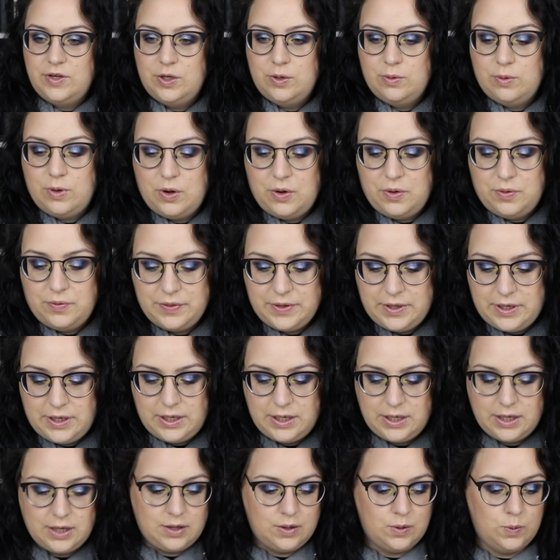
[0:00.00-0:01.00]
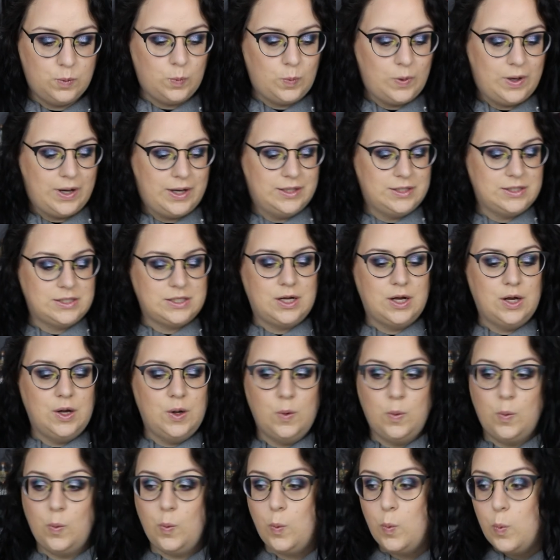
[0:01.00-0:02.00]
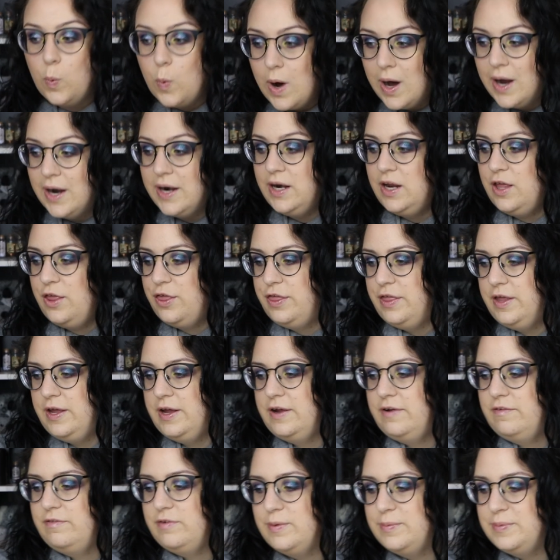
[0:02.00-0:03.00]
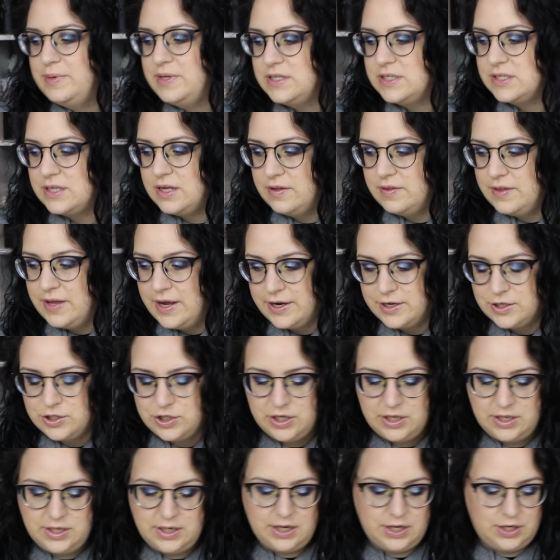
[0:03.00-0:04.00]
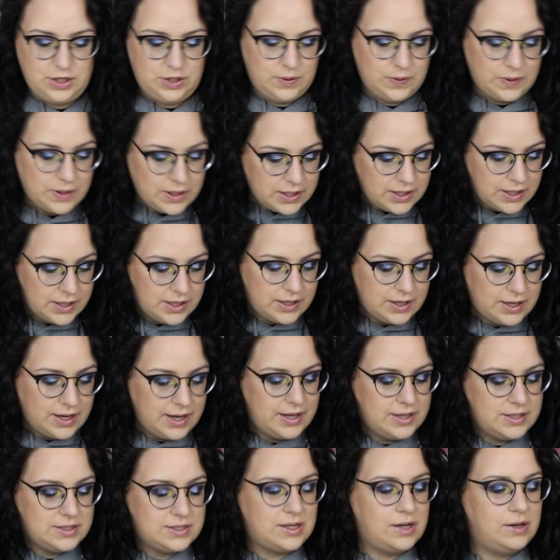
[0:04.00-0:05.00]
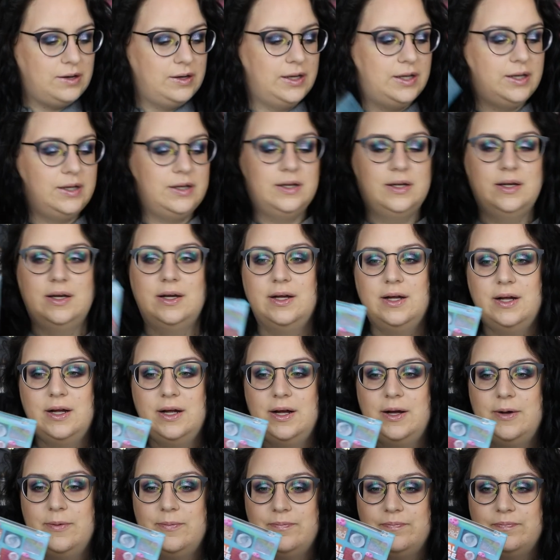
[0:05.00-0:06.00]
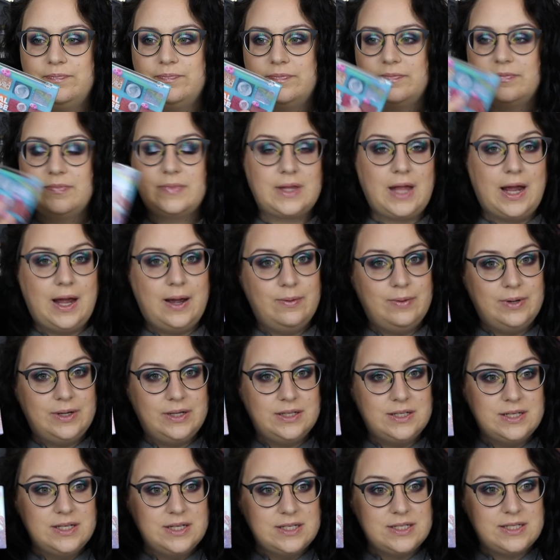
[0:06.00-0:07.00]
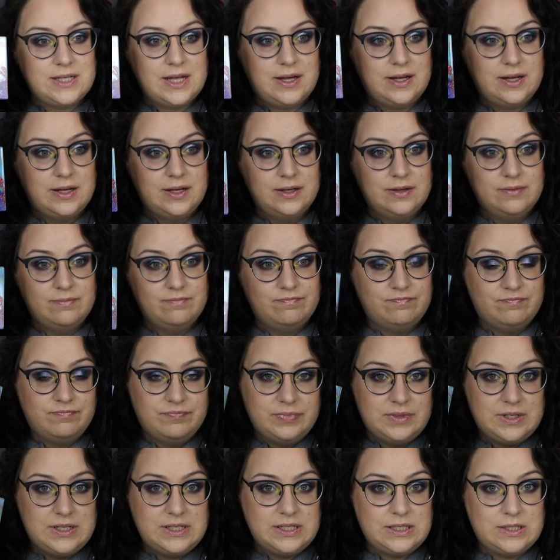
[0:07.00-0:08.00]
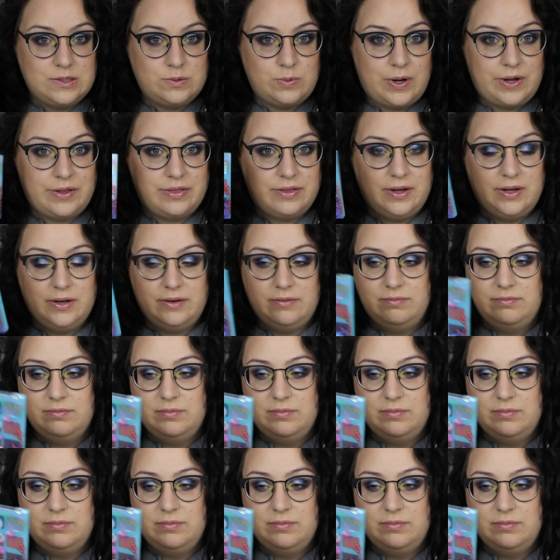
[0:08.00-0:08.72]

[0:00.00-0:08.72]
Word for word: you only want one thing from this collection and you can get your hands on it. I will say this is worth it.